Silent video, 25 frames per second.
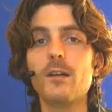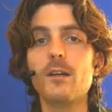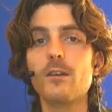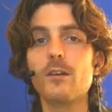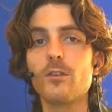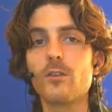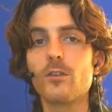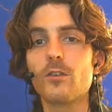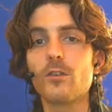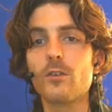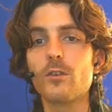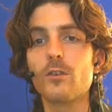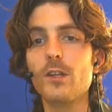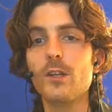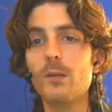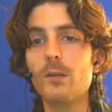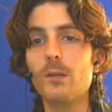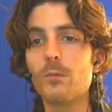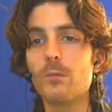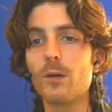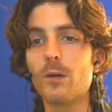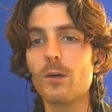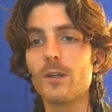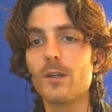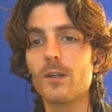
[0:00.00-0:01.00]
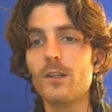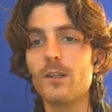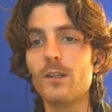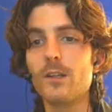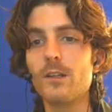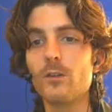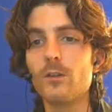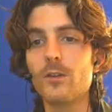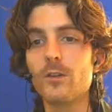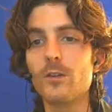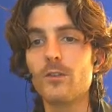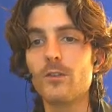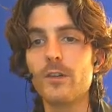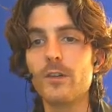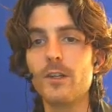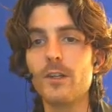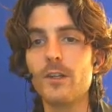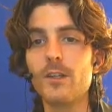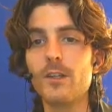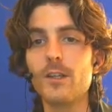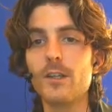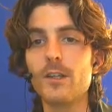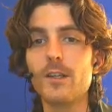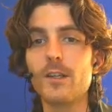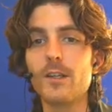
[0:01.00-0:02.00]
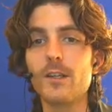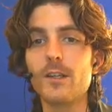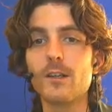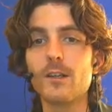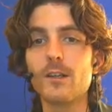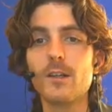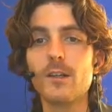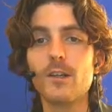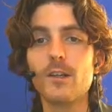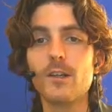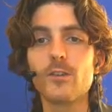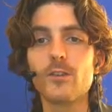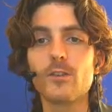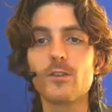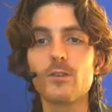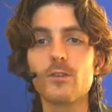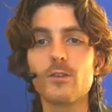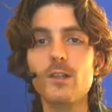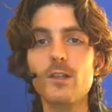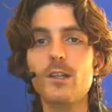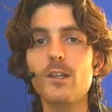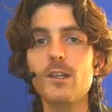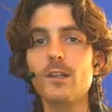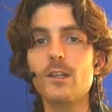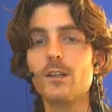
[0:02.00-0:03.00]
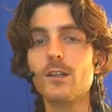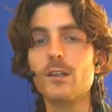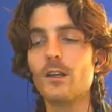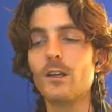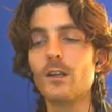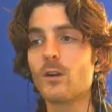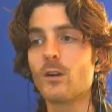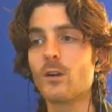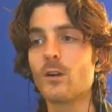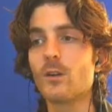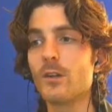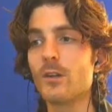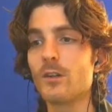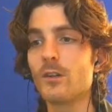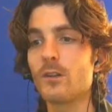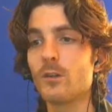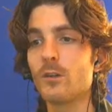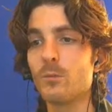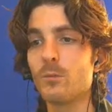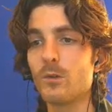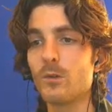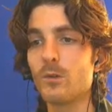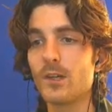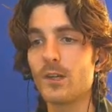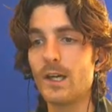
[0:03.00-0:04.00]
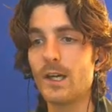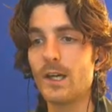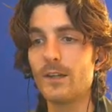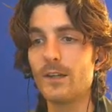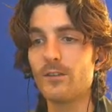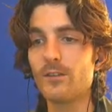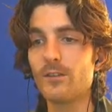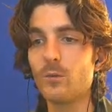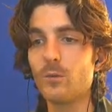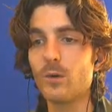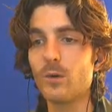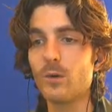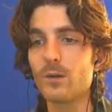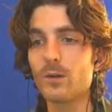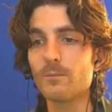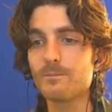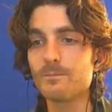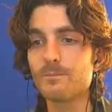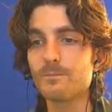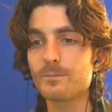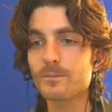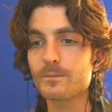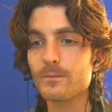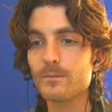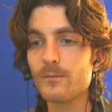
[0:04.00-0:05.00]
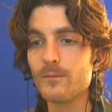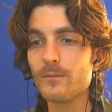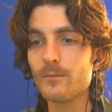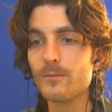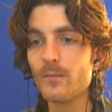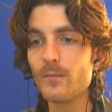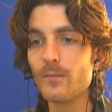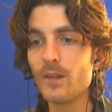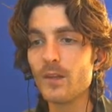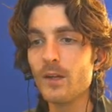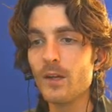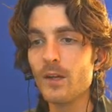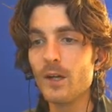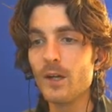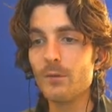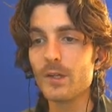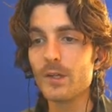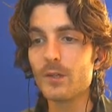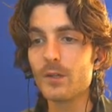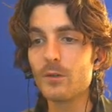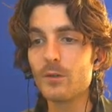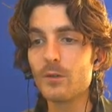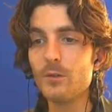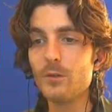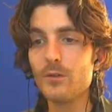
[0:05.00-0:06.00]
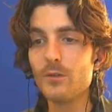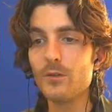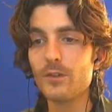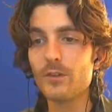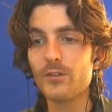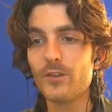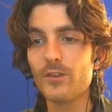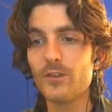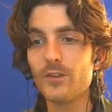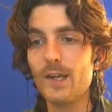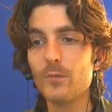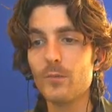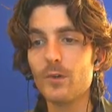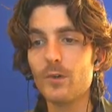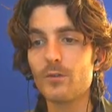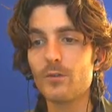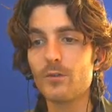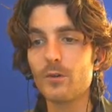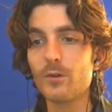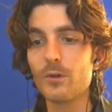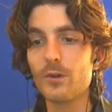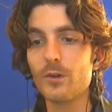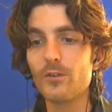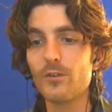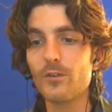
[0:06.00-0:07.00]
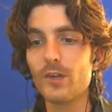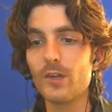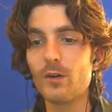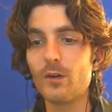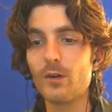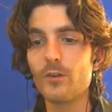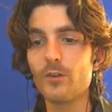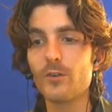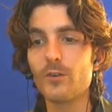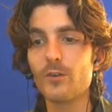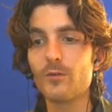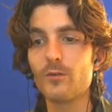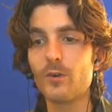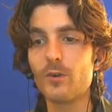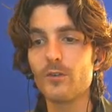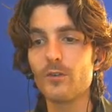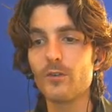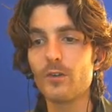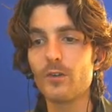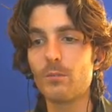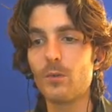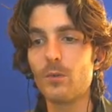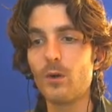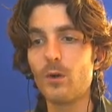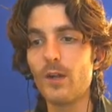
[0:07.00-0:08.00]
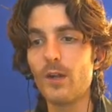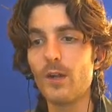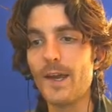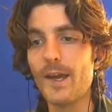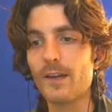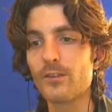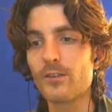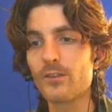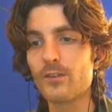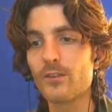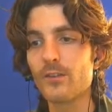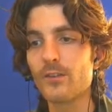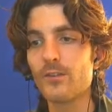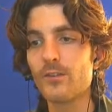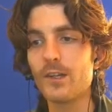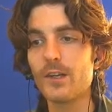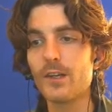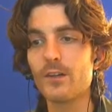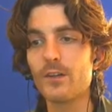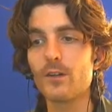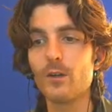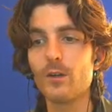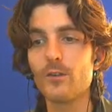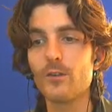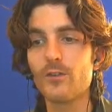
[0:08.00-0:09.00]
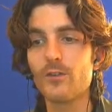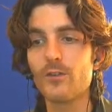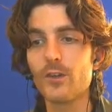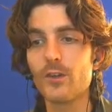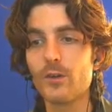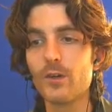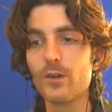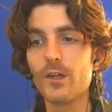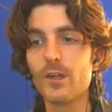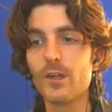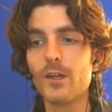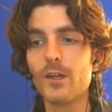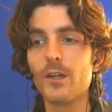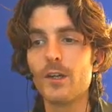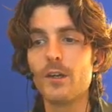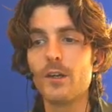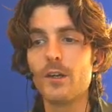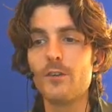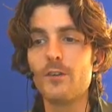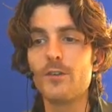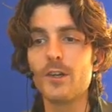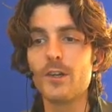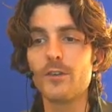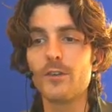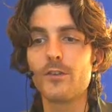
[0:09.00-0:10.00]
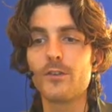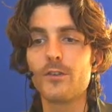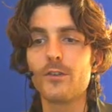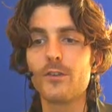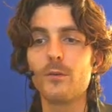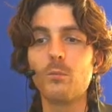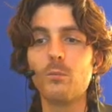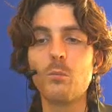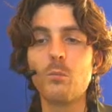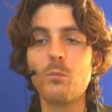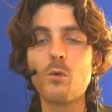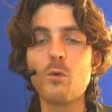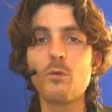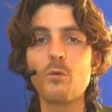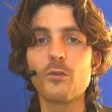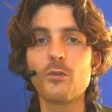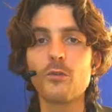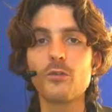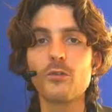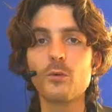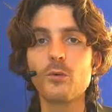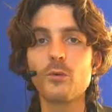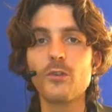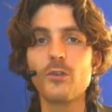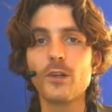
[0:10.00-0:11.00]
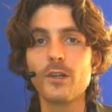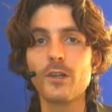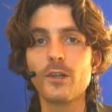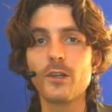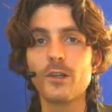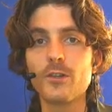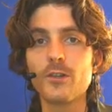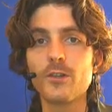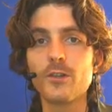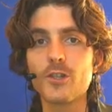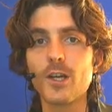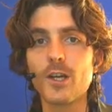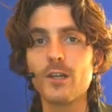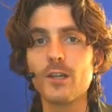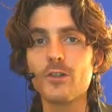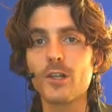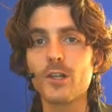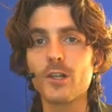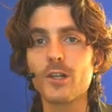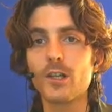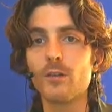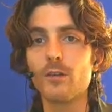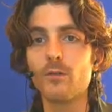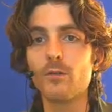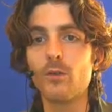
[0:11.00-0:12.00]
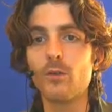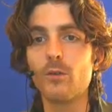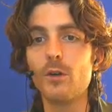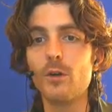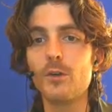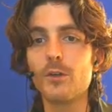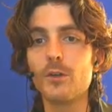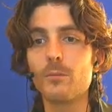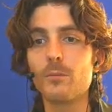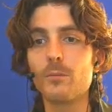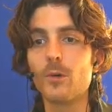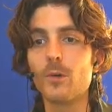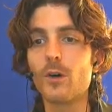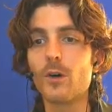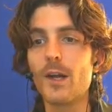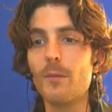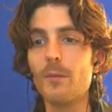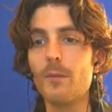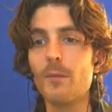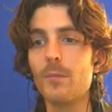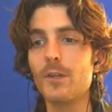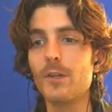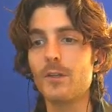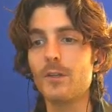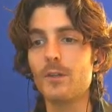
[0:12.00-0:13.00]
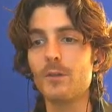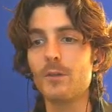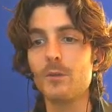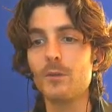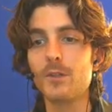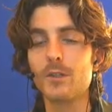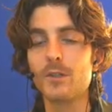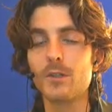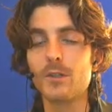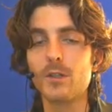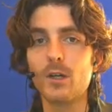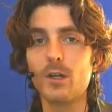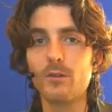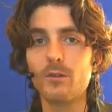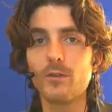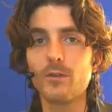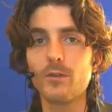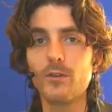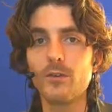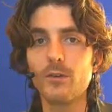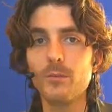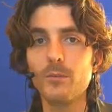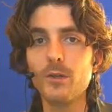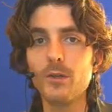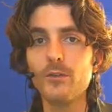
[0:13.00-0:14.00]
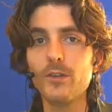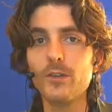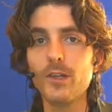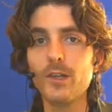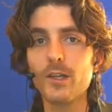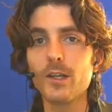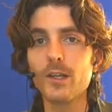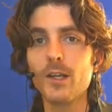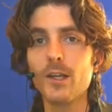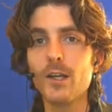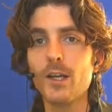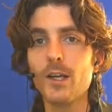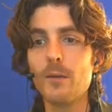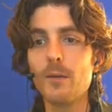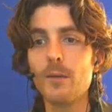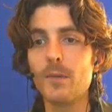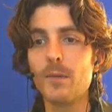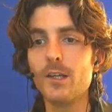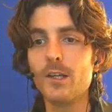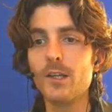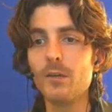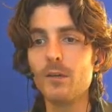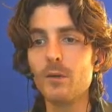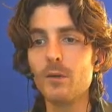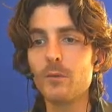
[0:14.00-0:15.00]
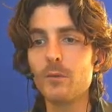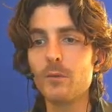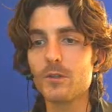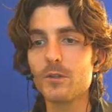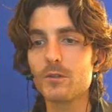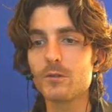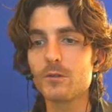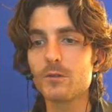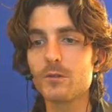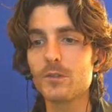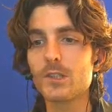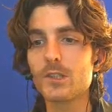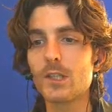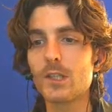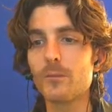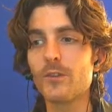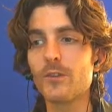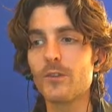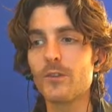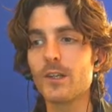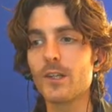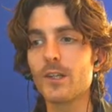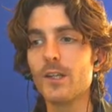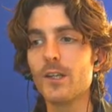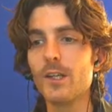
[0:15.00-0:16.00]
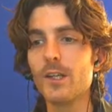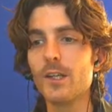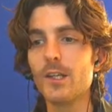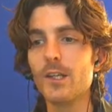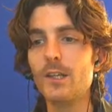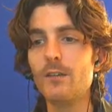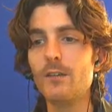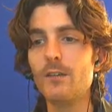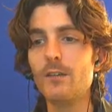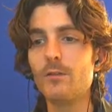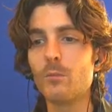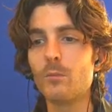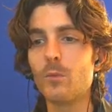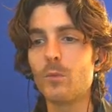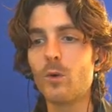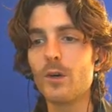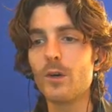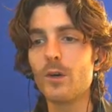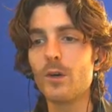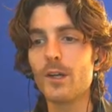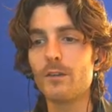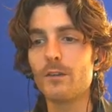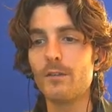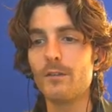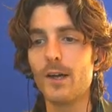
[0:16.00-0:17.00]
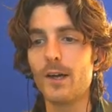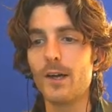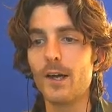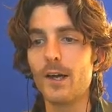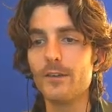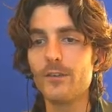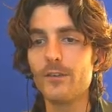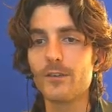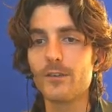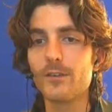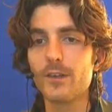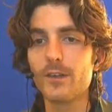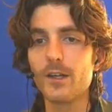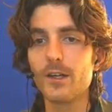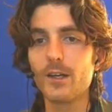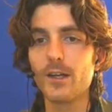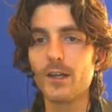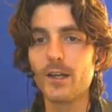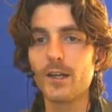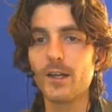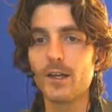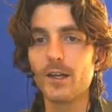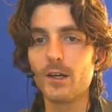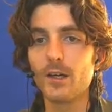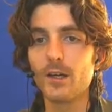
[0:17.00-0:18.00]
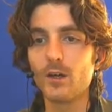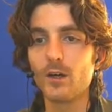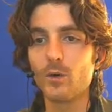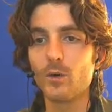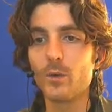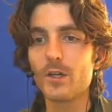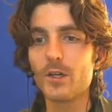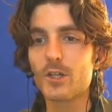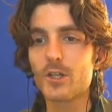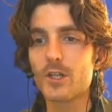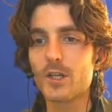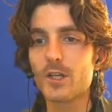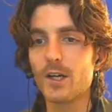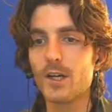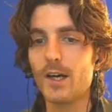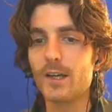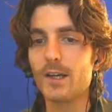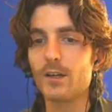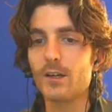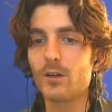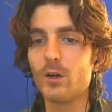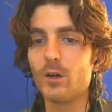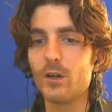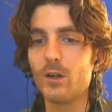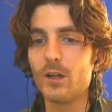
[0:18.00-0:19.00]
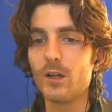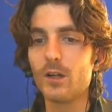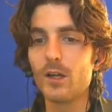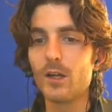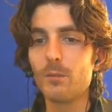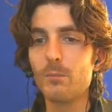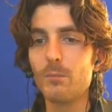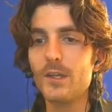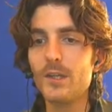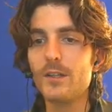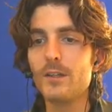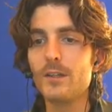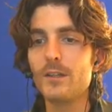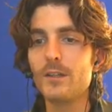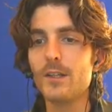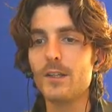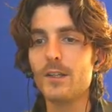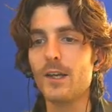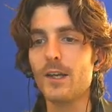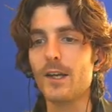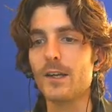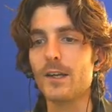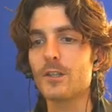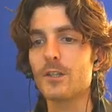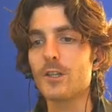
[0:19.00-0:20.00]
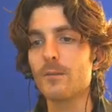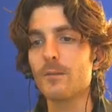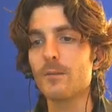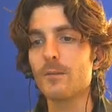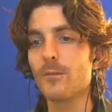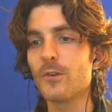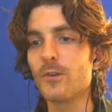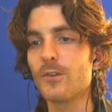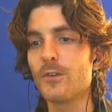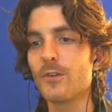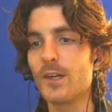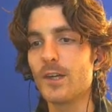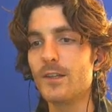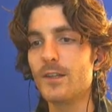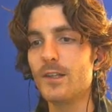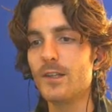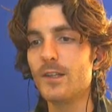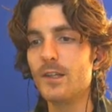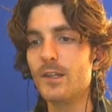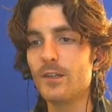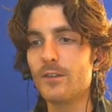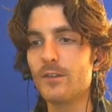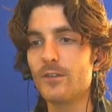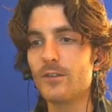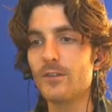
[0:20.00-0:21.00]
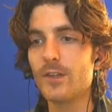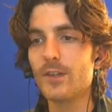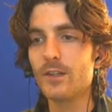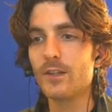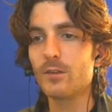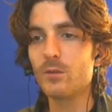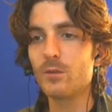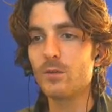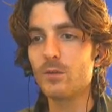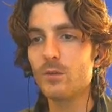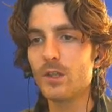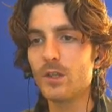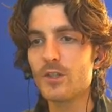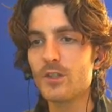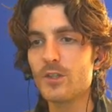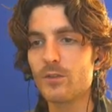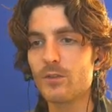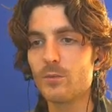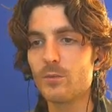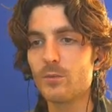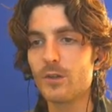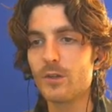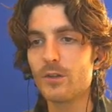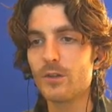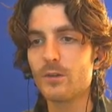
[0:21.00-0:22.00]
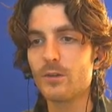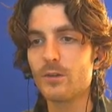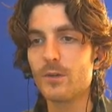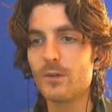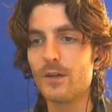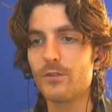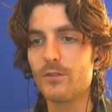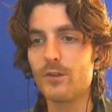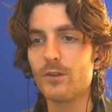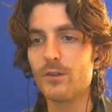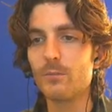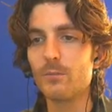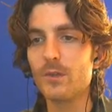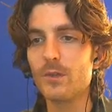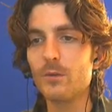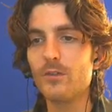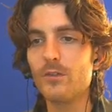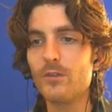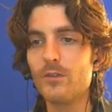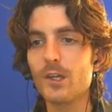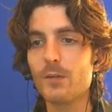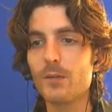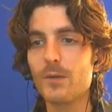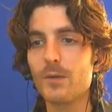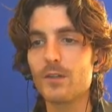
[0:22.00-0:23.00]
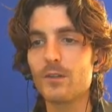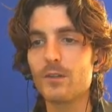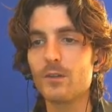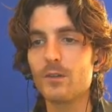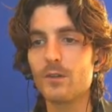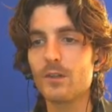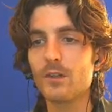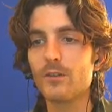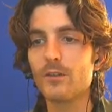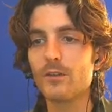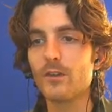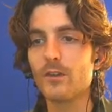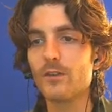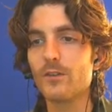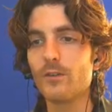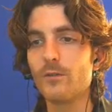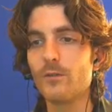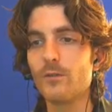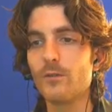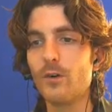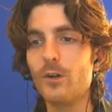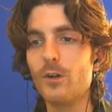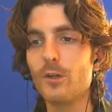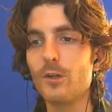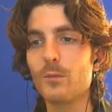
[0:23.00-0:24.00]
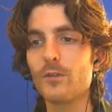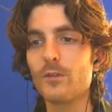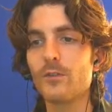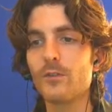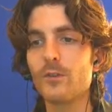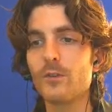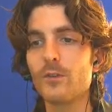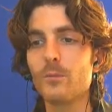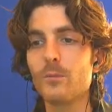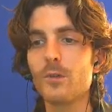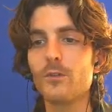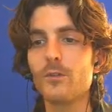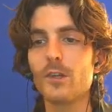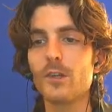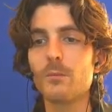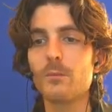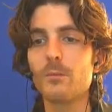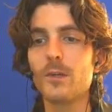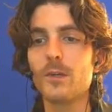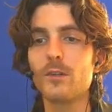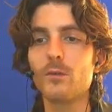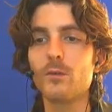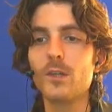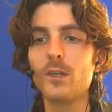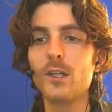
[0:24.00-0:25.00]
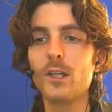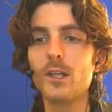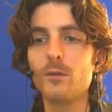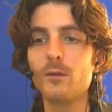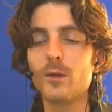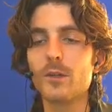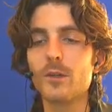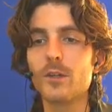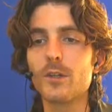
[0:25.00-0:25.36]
3D properties with the linear link 3D according to music, and so on. We could do the same, of course, now also for this ball X, that it also just moves to the changing volume or amplitude of the music. But here we want to do something even more advanced, which I call beat detection. So the idea is that you do not just want to have some music, but you the volume of the music, but you really want